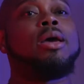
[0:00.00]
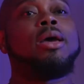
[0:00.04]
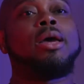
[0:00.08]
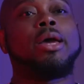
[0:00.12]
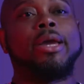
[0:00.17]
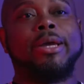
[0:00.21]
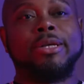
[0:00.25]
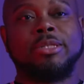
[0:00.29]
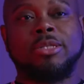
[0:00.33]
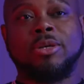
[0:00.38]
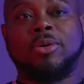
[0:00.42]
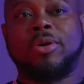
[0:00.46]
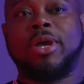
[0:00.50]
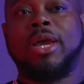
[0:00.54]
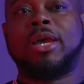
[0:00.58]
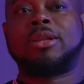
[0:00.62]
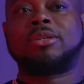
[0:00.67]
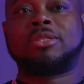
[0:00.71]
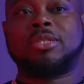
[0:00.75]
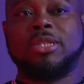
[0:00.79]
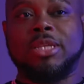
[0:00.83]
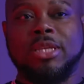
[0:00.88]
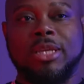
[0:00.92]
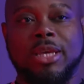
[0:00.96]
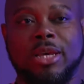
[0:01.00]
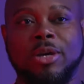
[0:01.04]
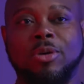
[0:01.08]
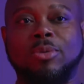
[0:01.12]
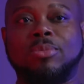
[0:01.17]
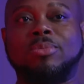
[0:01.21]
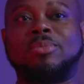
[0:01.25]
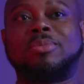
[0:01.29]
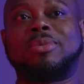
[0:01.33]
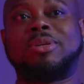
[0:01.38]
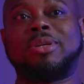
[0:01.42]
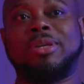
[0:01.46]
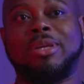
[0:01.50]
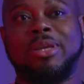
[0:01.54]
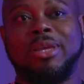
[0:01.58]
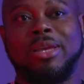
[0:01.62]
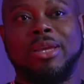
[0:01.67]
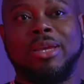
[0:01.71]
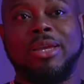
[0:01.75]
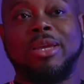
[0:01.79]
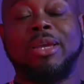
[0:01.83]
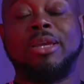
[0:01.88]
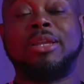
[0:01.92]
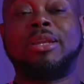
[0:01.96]
it's okay to seek help
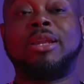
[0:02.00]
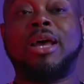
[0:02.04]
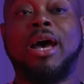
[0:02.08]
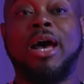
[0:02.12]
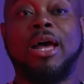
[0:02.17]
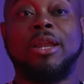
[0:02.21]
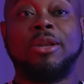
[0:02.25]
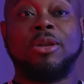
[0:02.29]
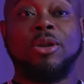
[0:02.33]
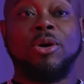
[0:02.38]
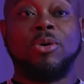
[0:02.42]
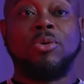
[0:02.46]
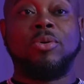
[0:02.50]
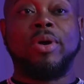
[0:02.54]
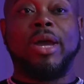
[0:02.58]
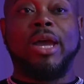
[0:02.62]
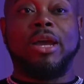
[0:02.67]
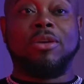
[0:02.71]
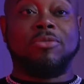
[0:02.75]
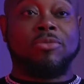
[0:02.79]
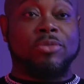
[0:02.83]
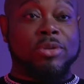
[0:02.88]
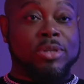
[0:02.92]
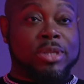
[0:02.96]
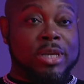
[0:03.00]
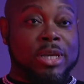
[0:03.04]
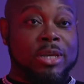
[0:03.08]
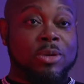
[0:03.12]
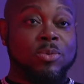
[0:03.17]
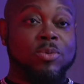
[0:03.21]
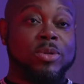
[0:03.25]
and not know everything